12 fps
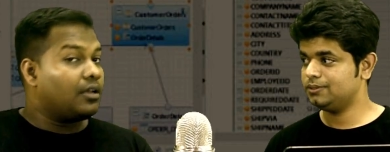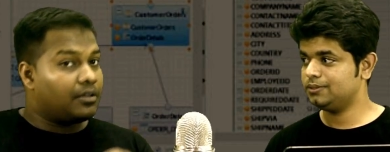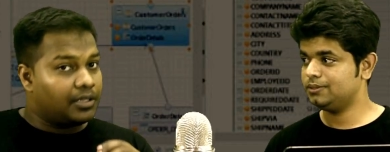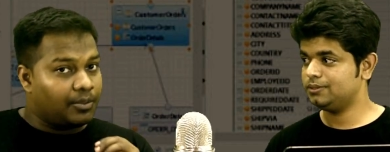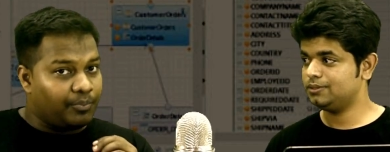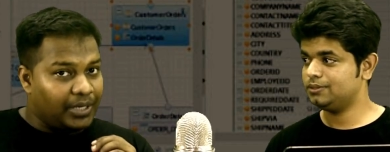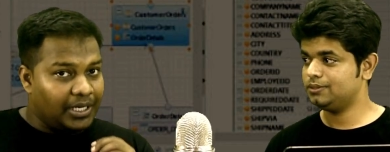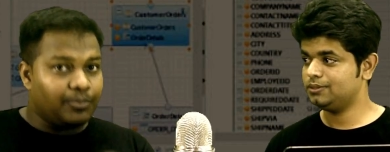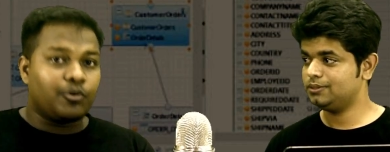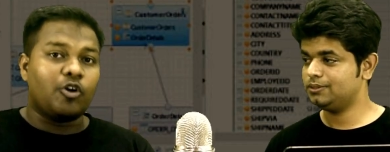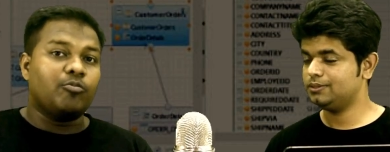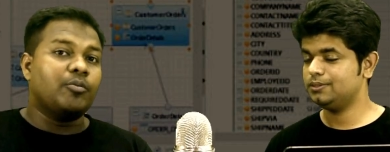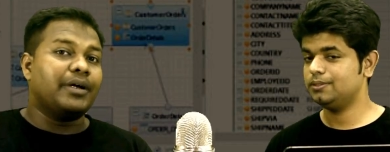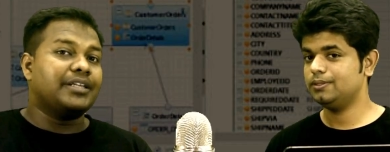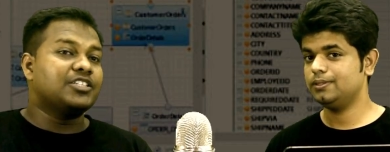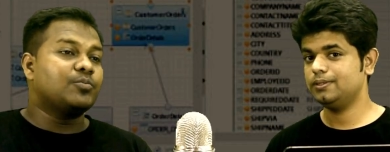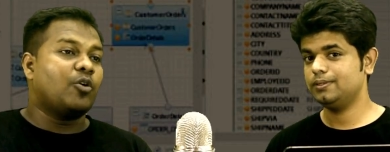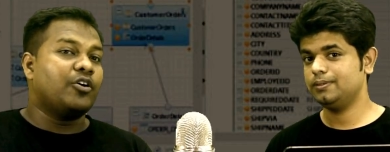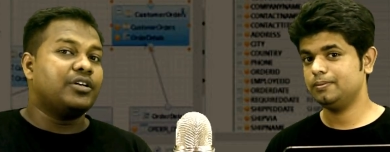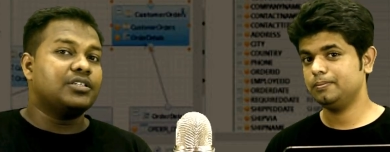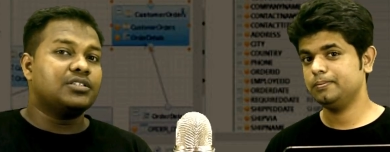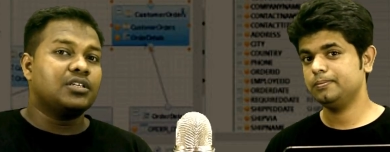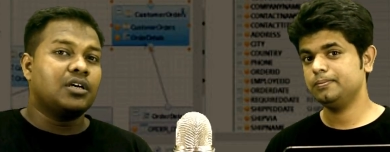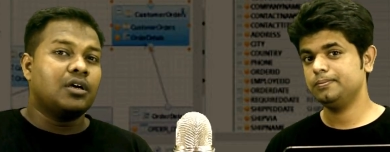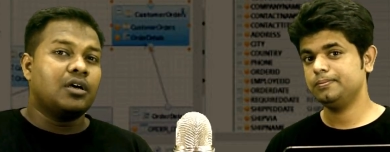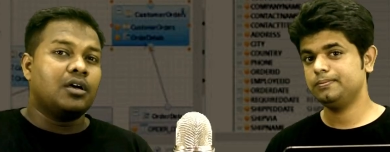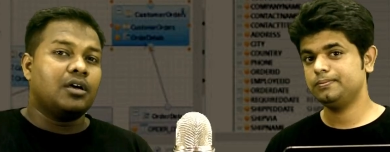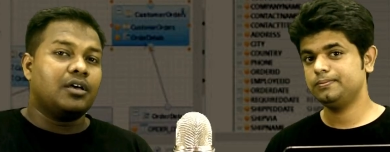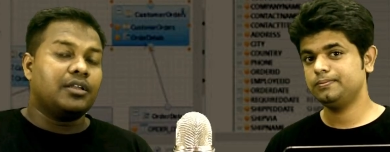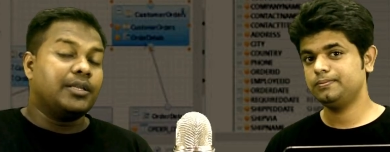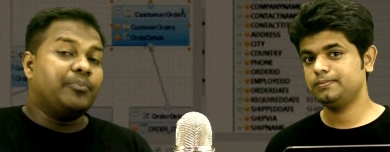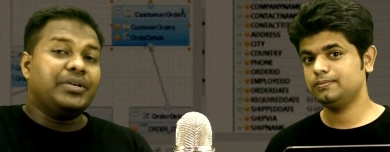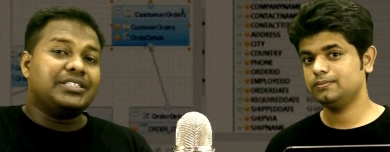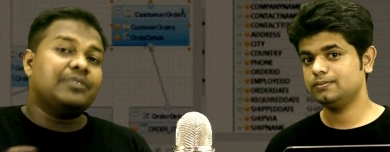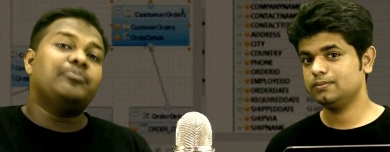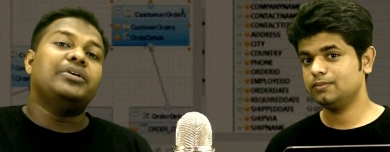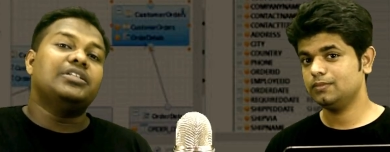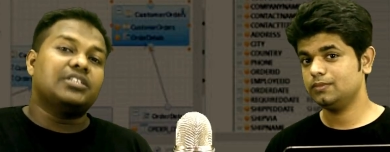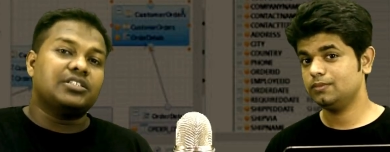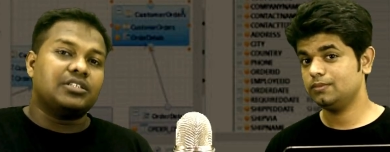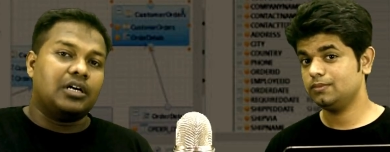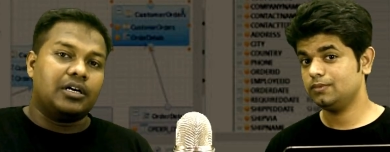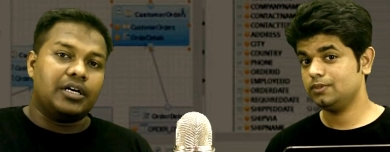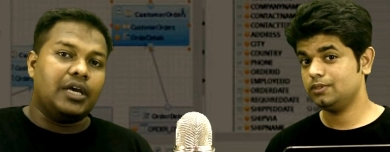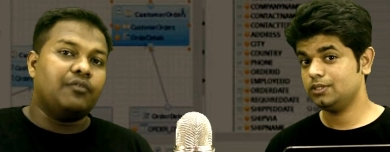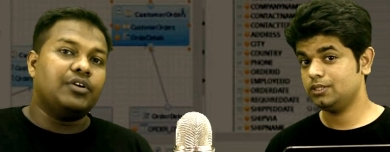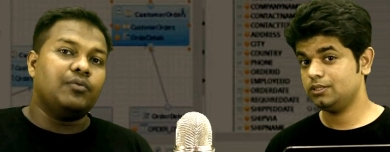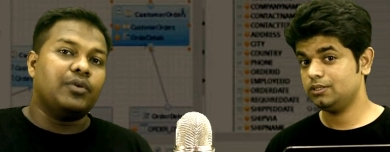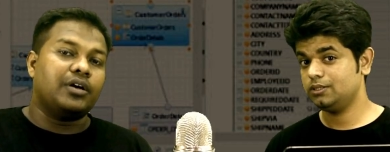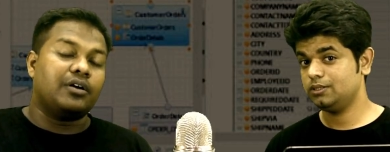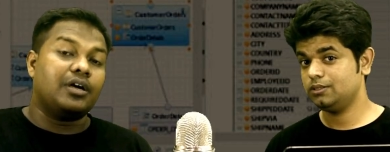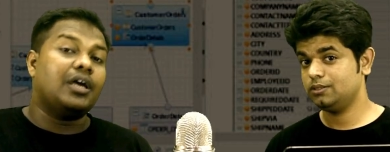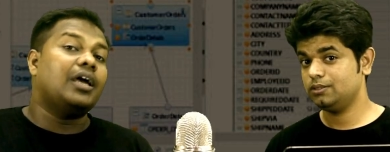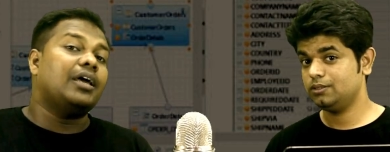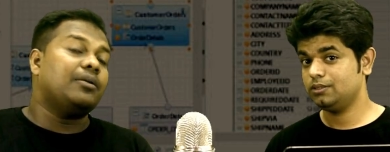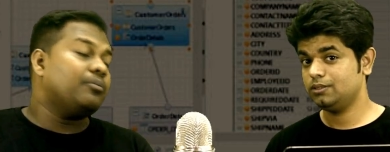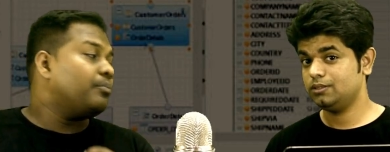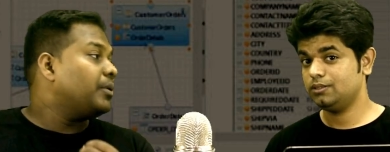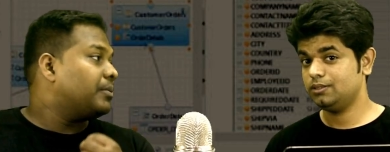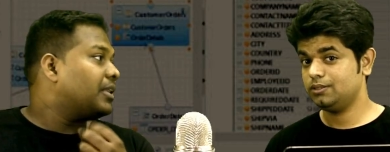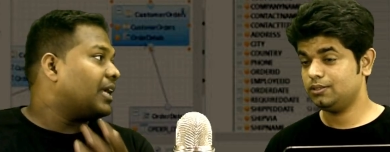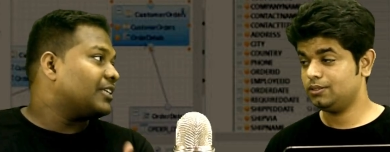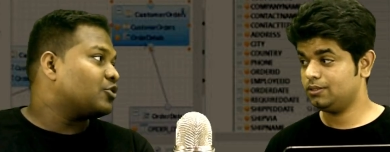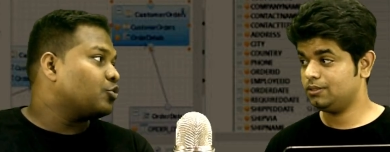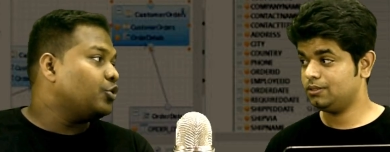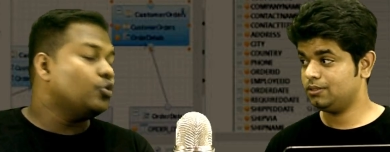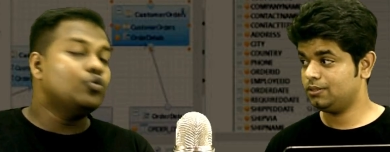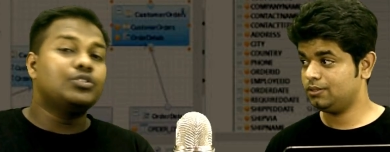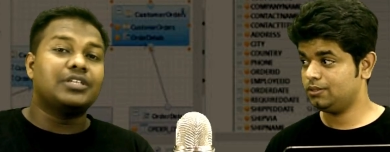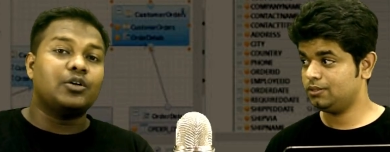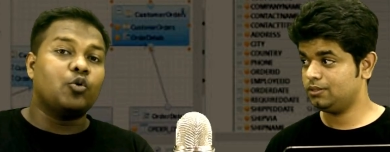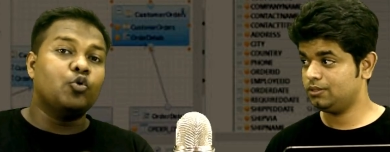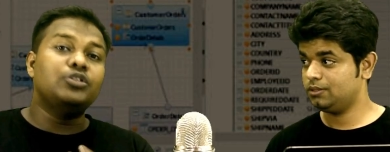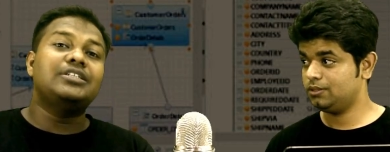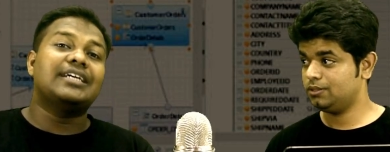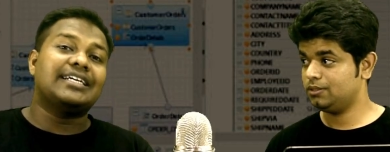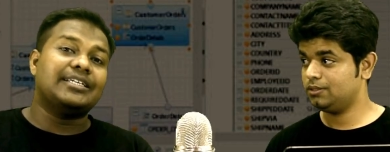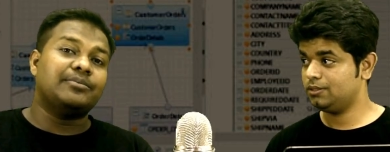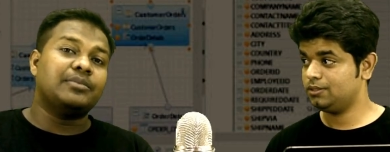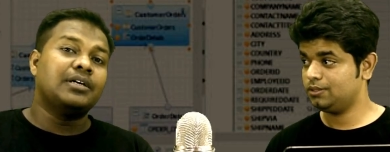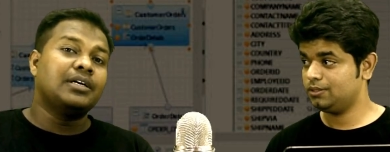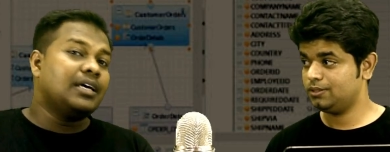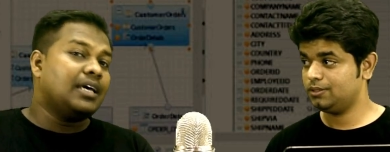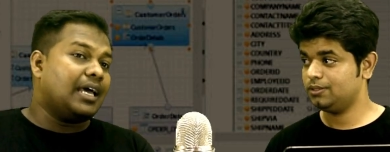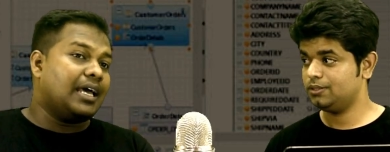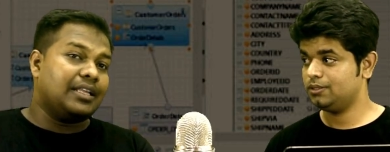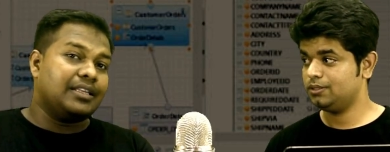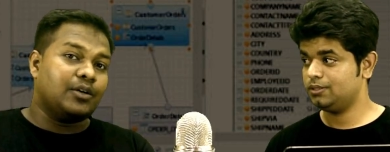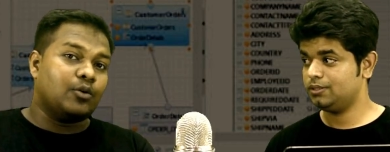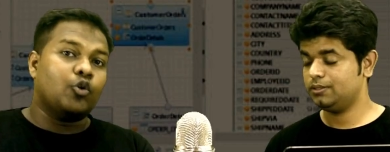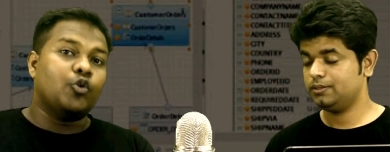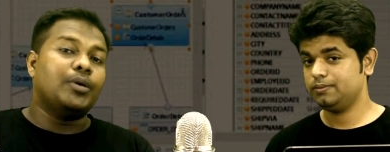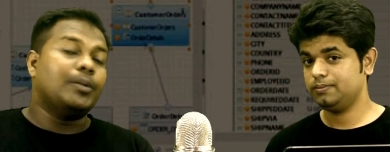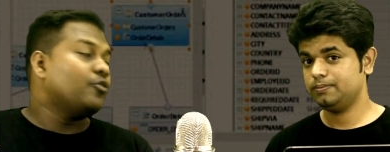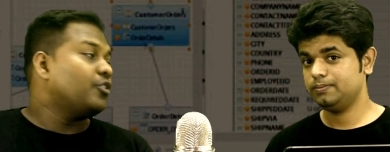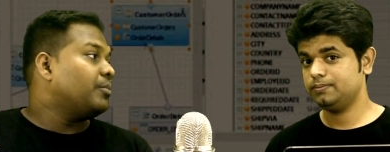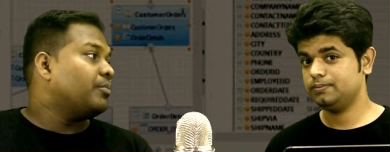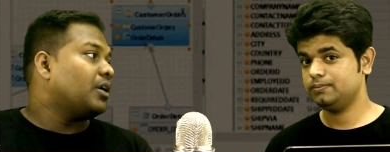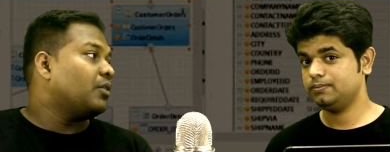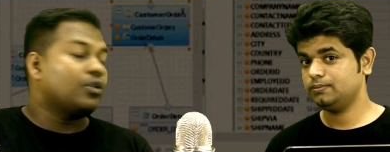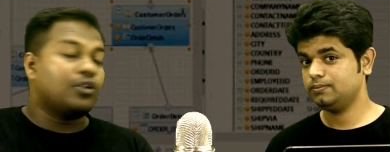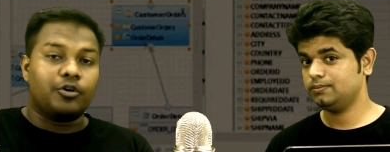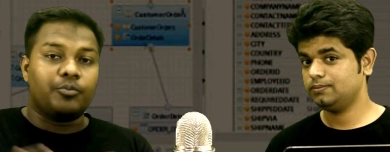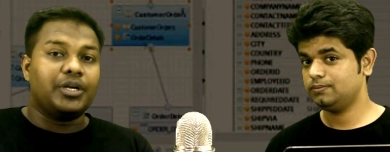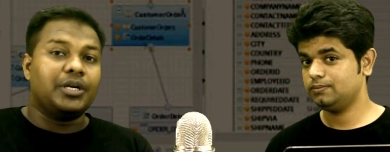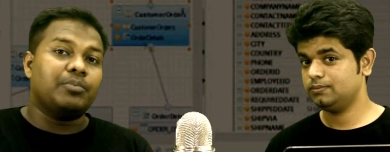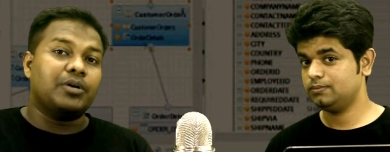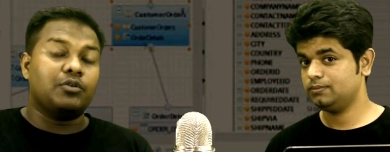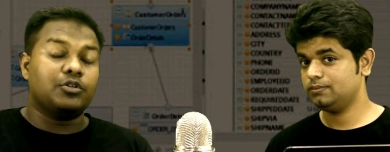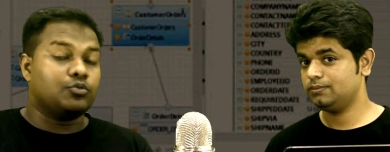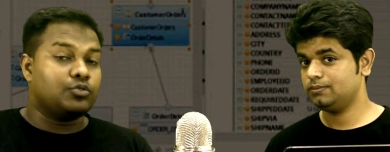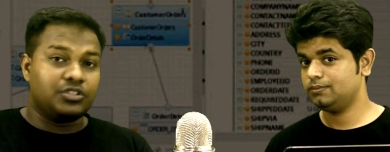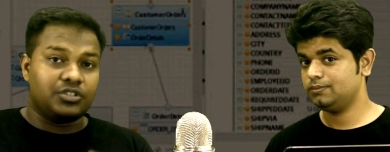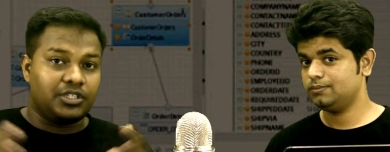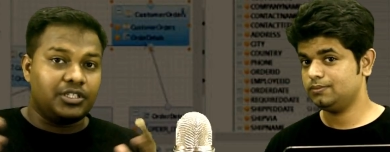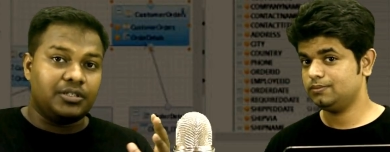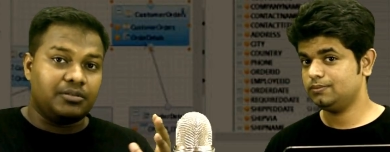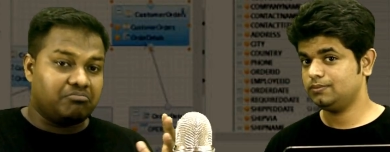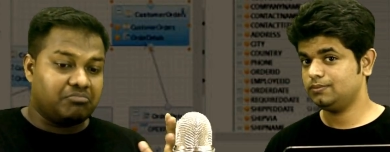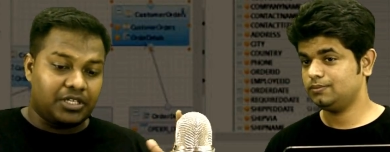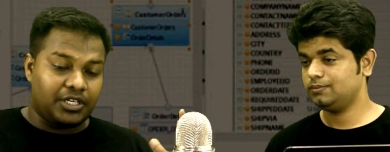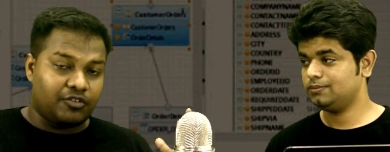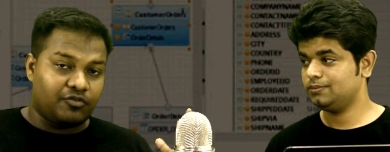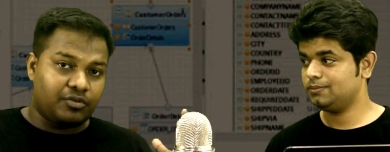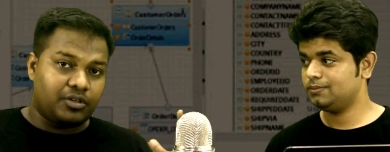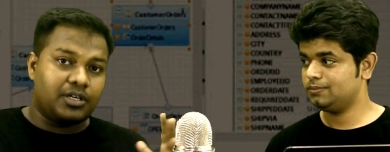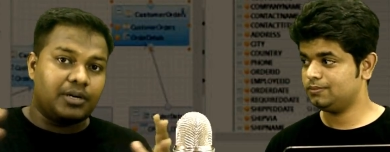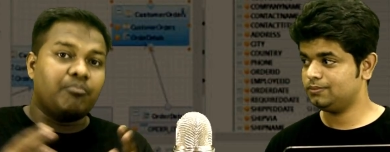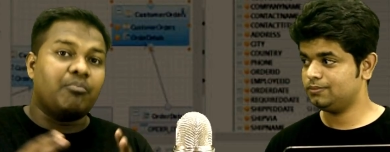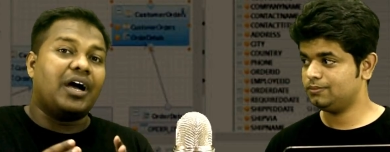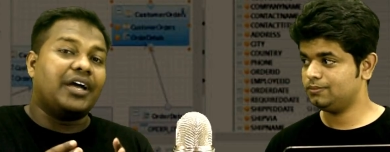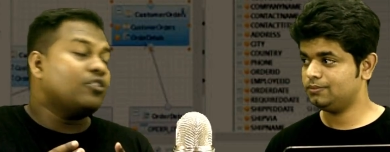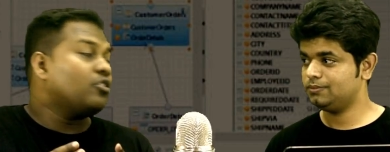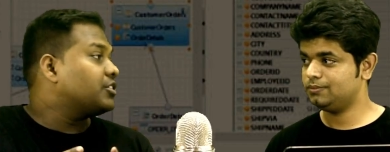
Speaker 1: the main problem at this point is the bits and pieces are everywhere and people has to use their own time and their own memory power or brain power to really kind of combine all